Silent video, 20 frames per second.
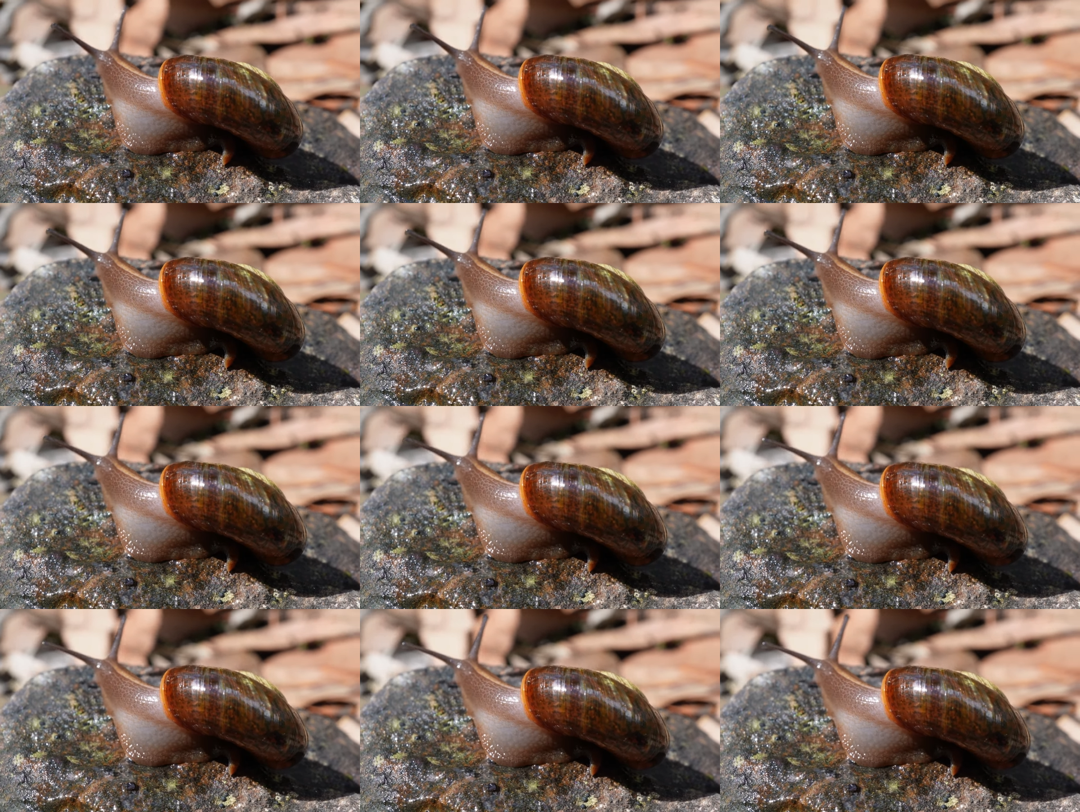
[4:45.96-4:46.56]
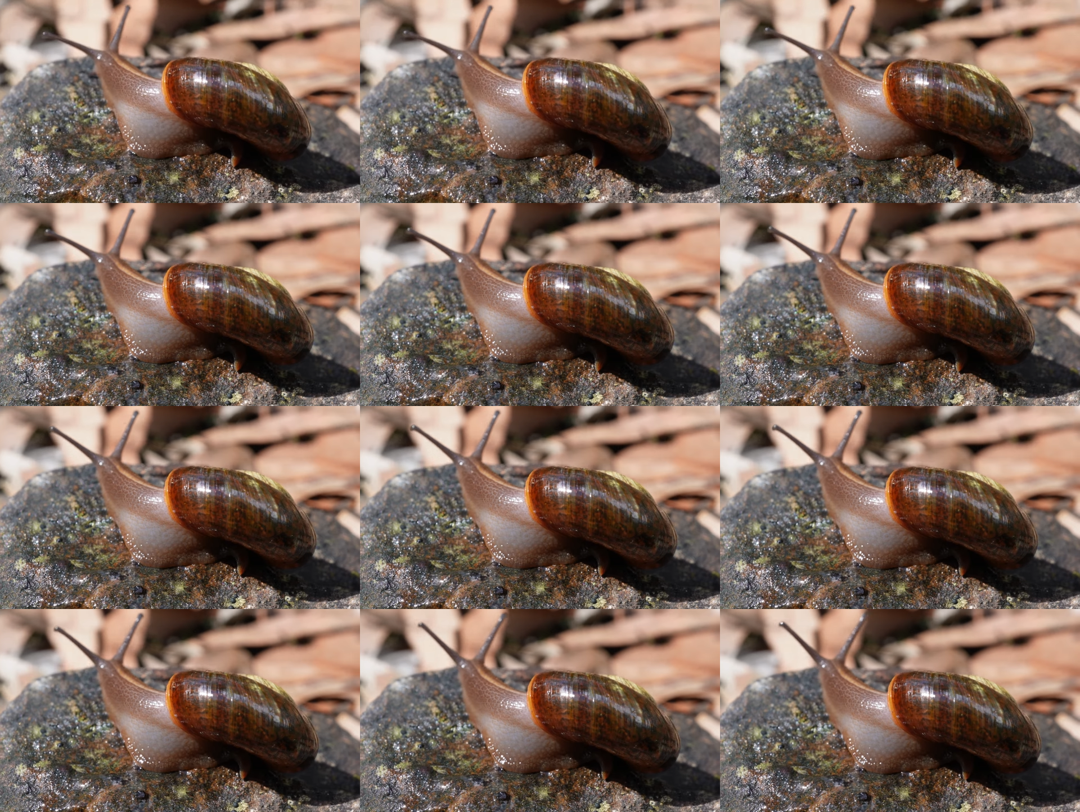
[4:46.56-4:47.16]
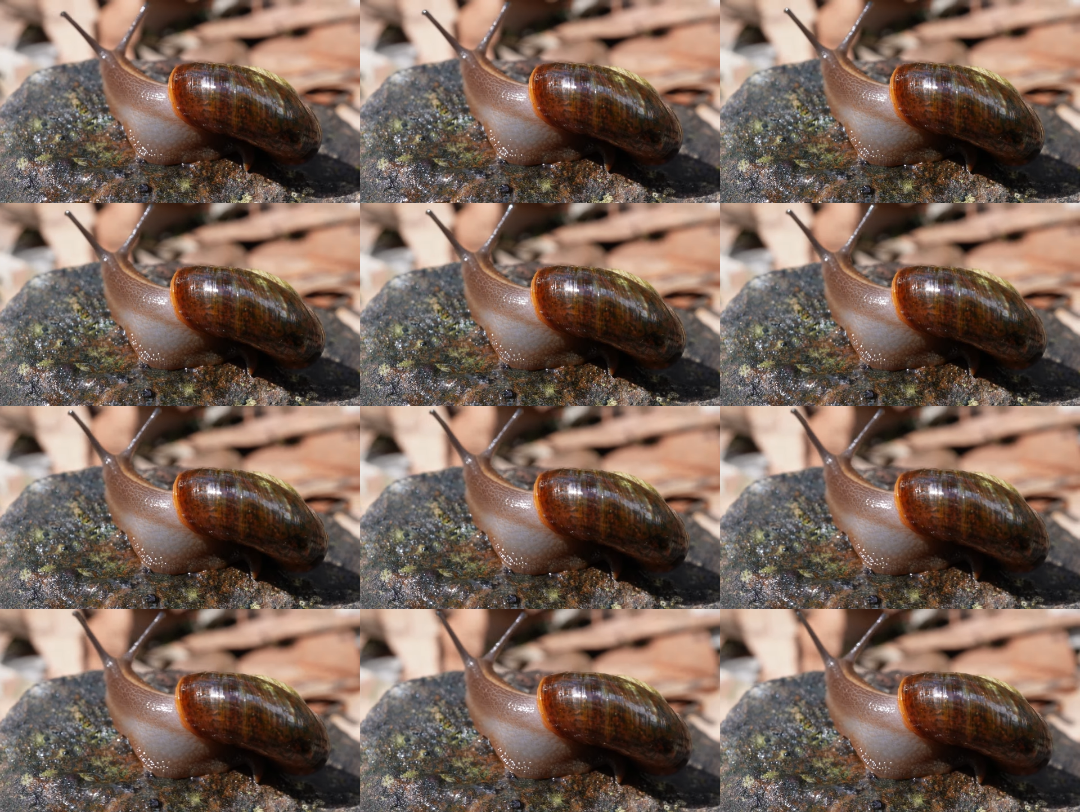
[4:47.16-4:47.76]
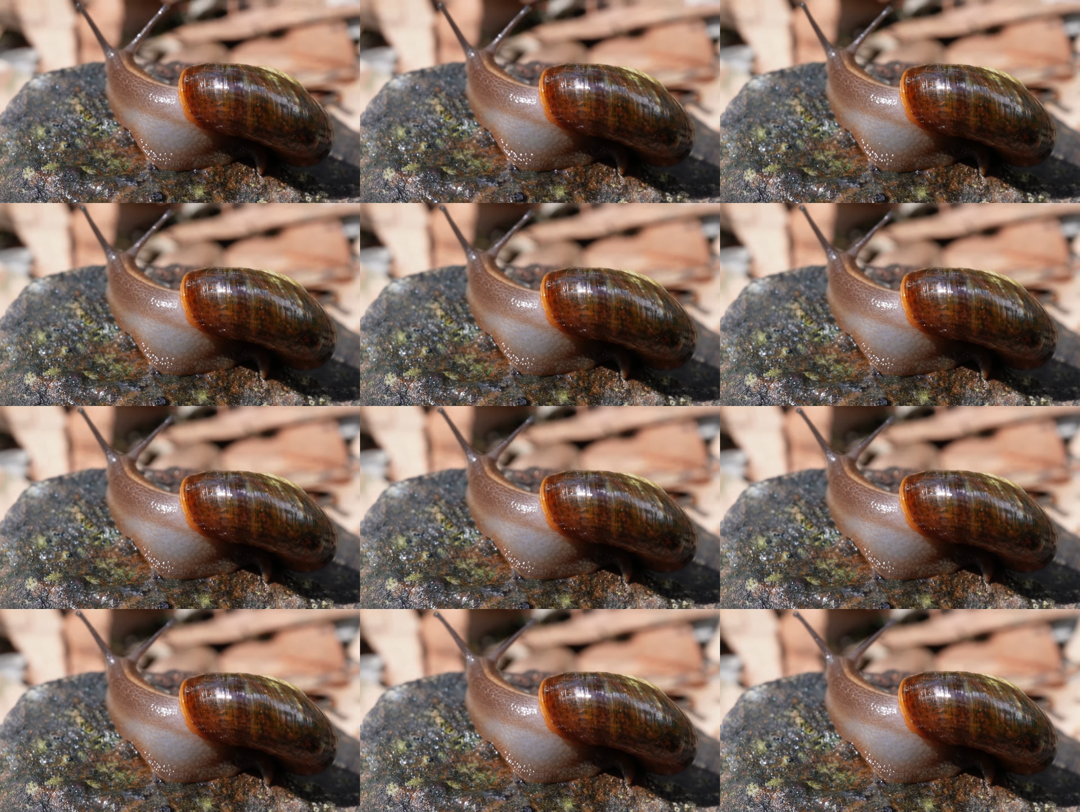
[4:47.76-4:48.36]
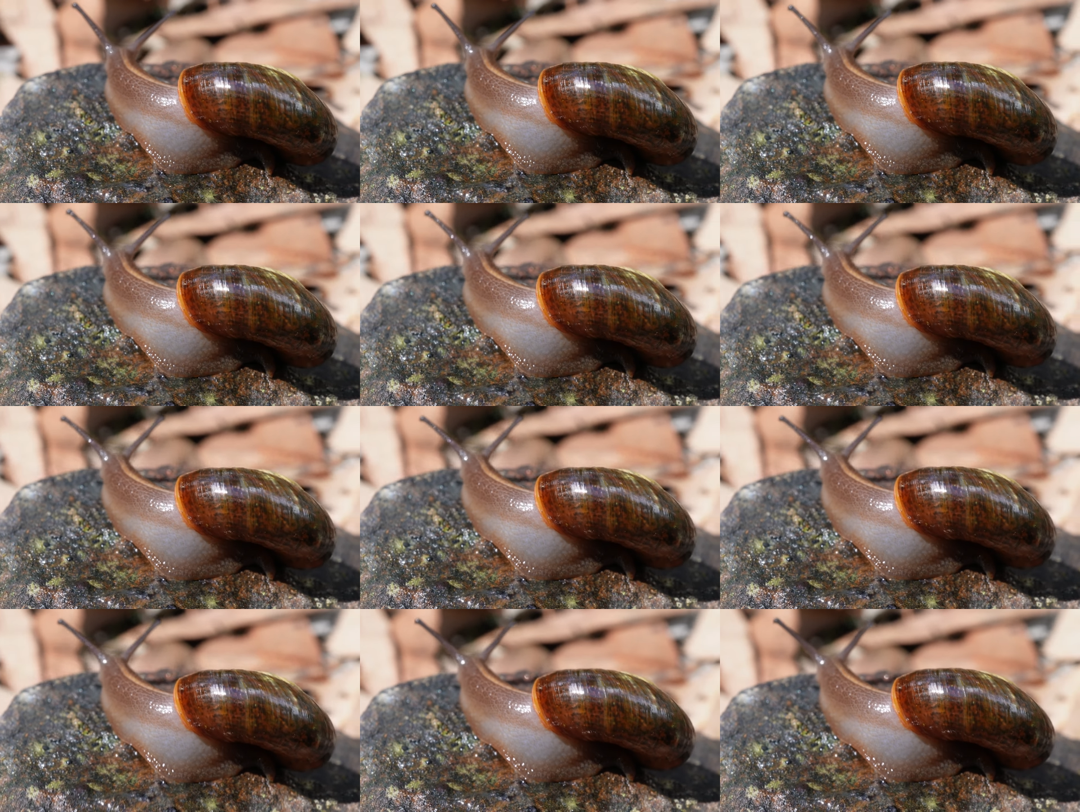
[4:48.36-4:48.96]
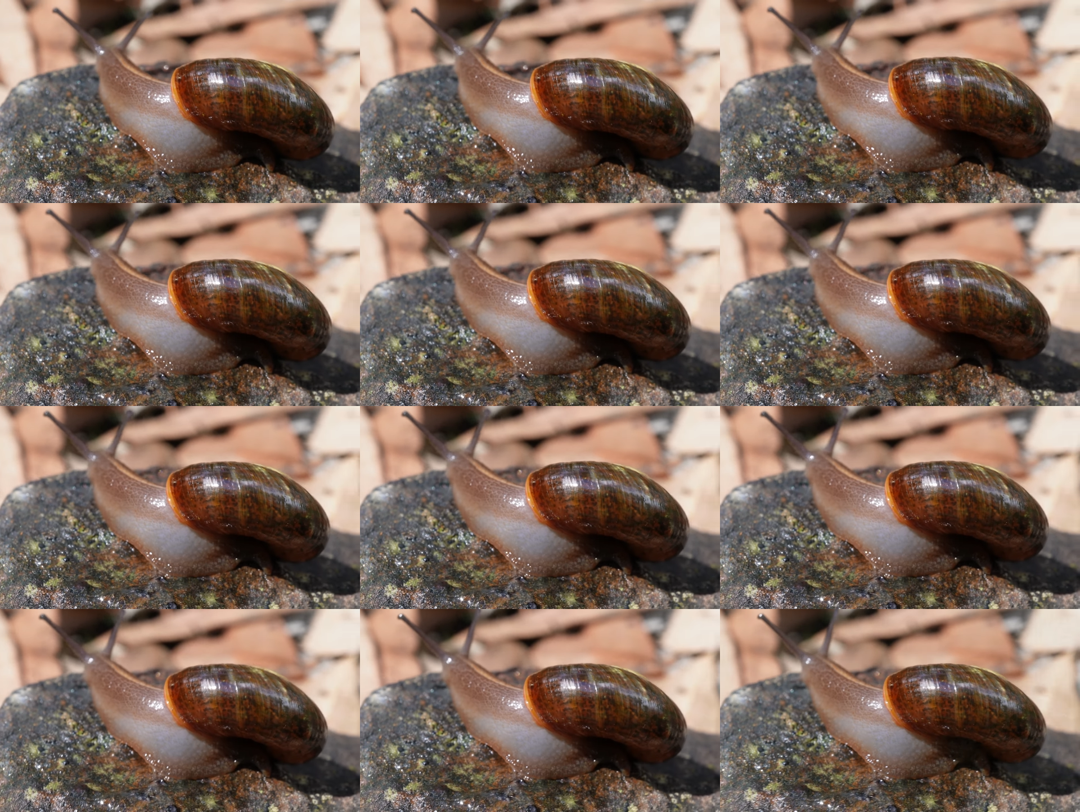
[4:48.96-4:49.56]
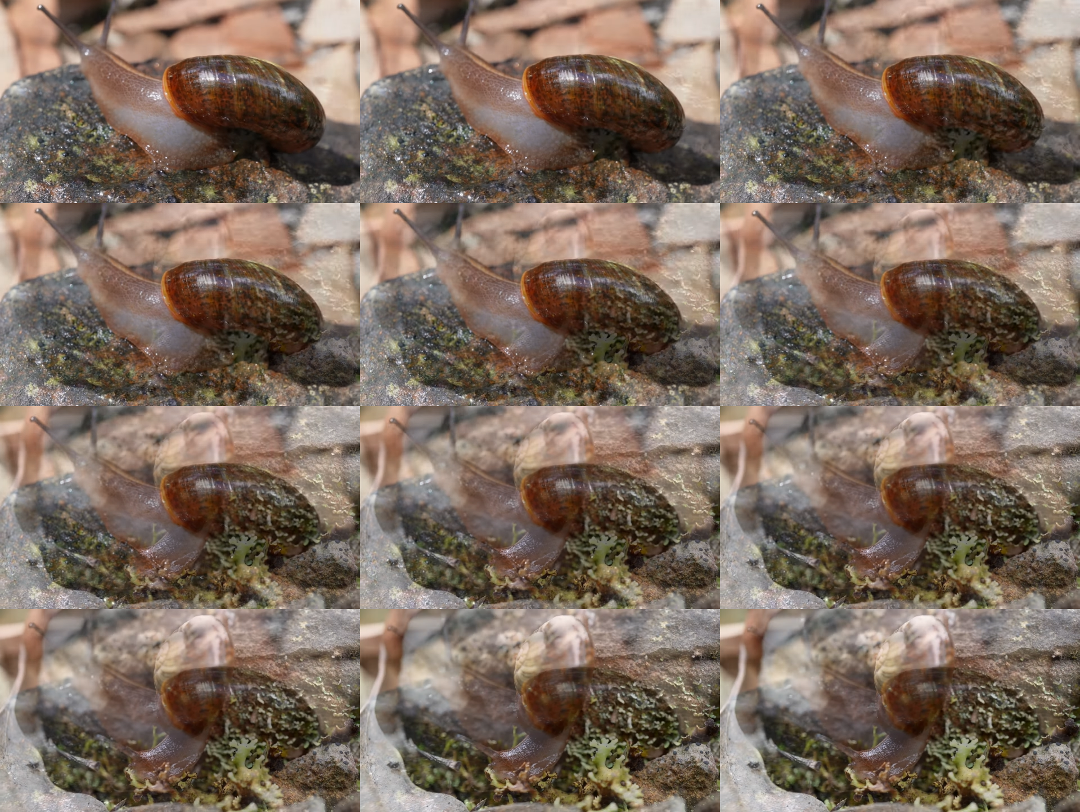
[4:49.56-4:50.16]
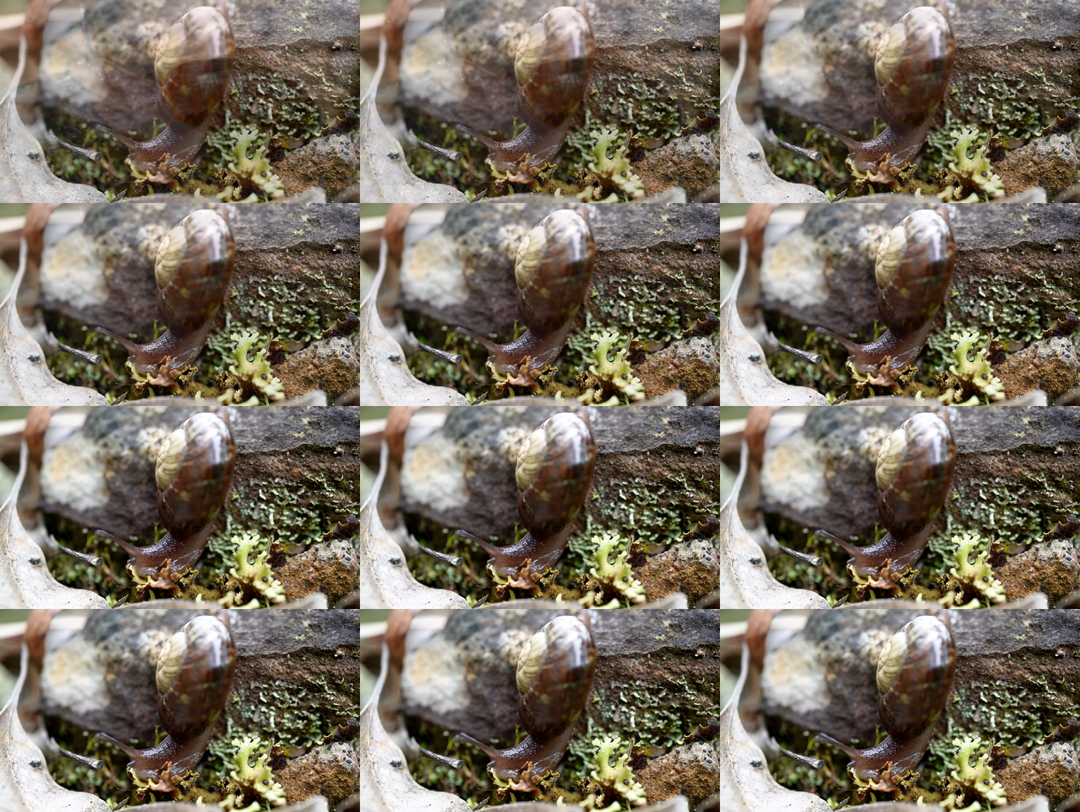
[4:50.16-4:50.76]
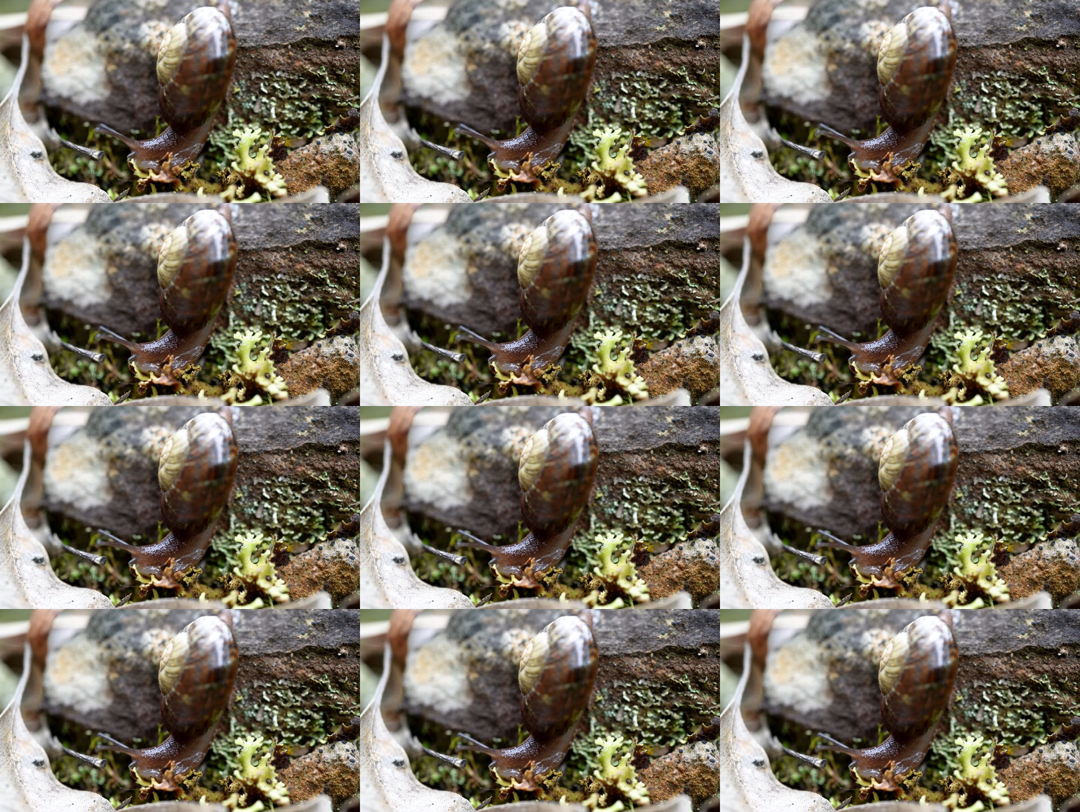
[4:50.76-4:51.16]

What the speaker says: [unreadable: no face in view]